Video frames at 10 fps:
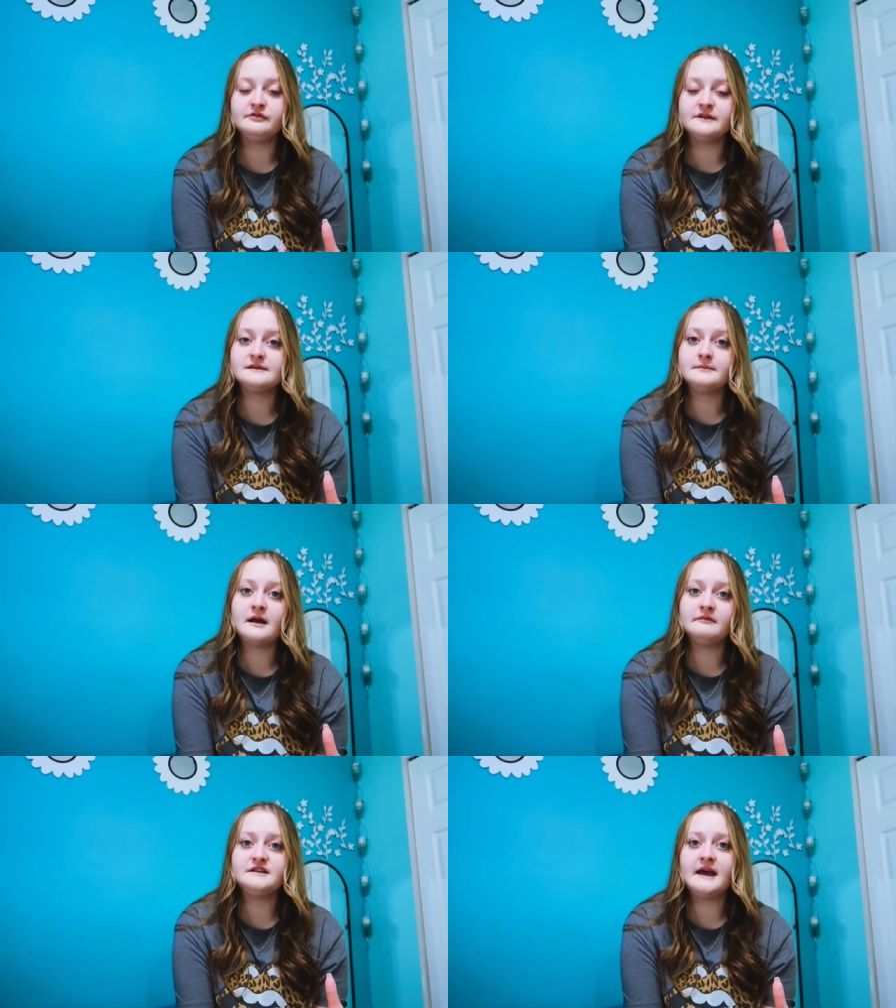for this
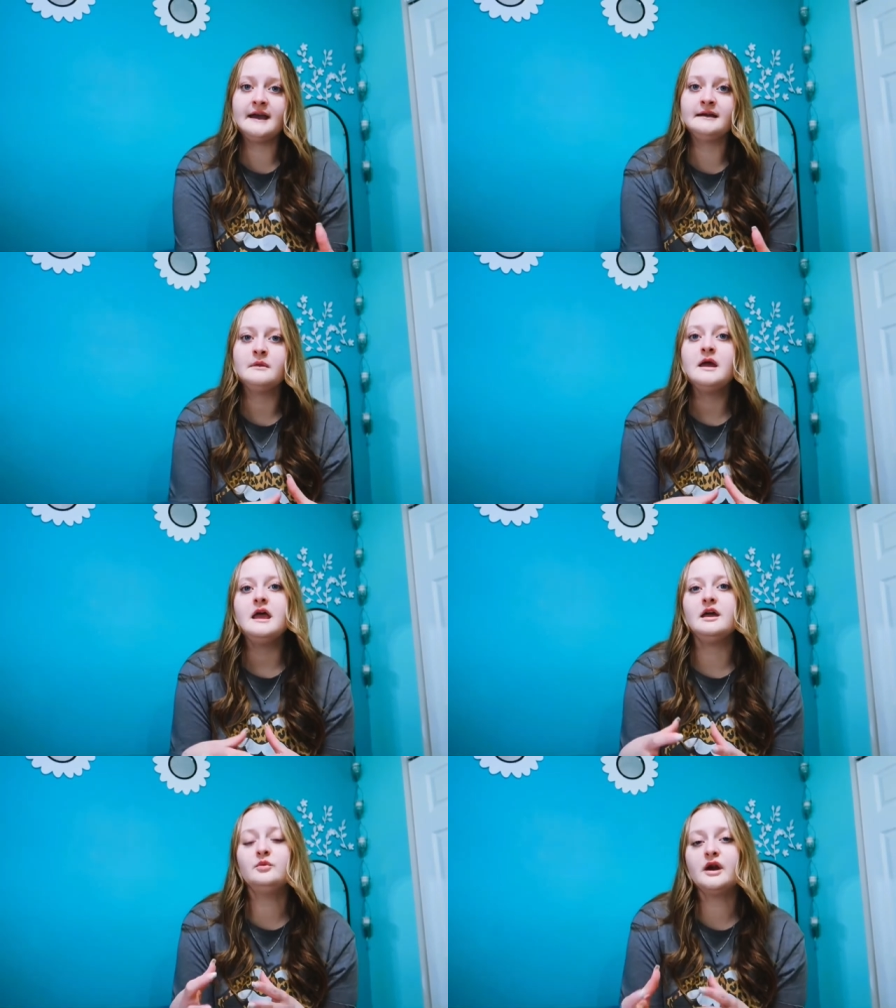amount of time,
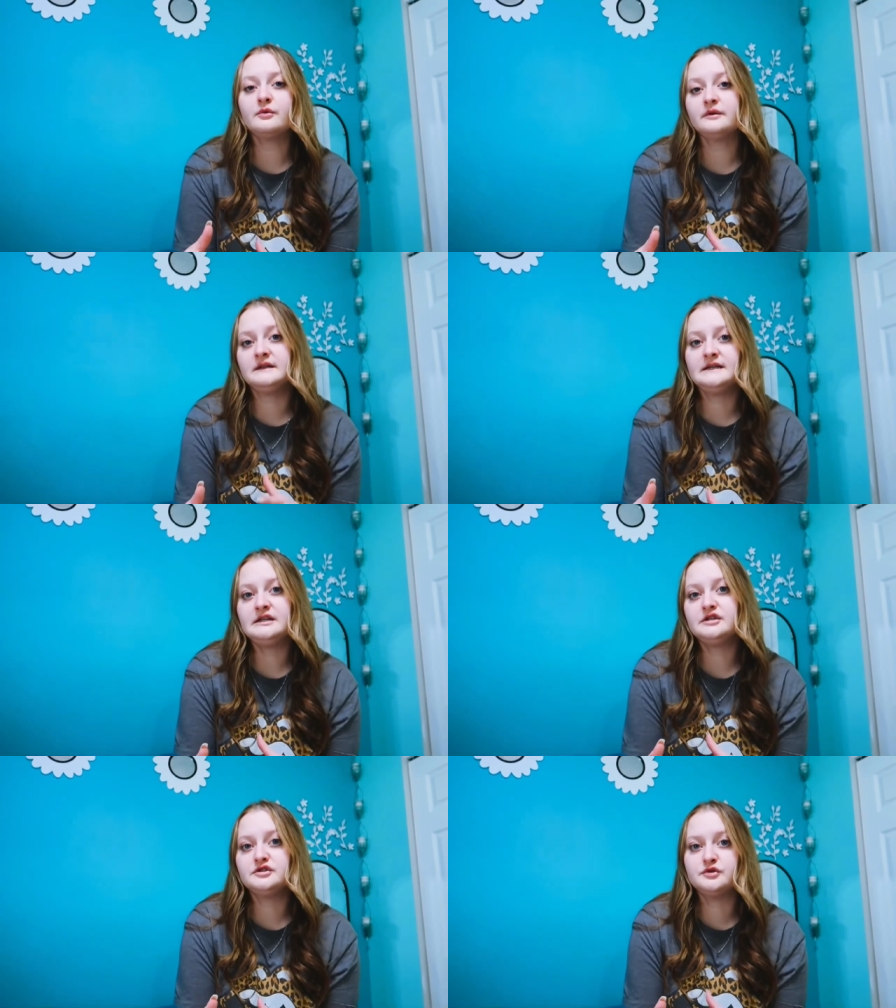and what I really
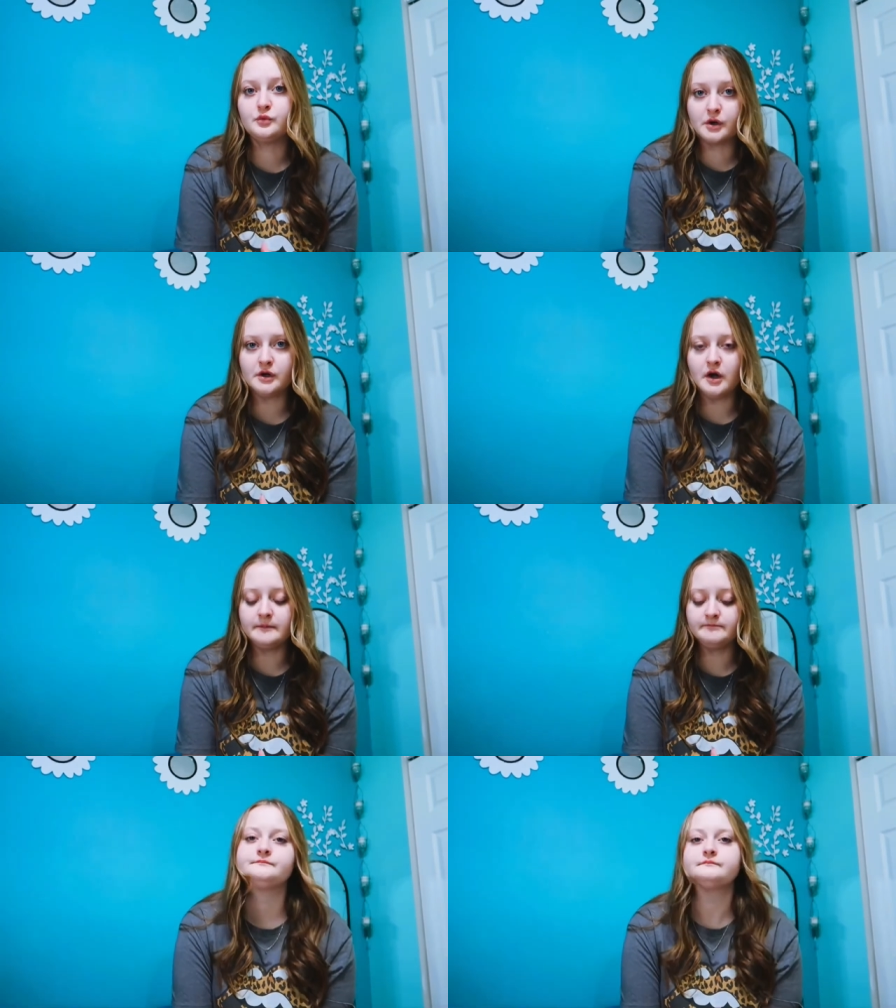needed to work on.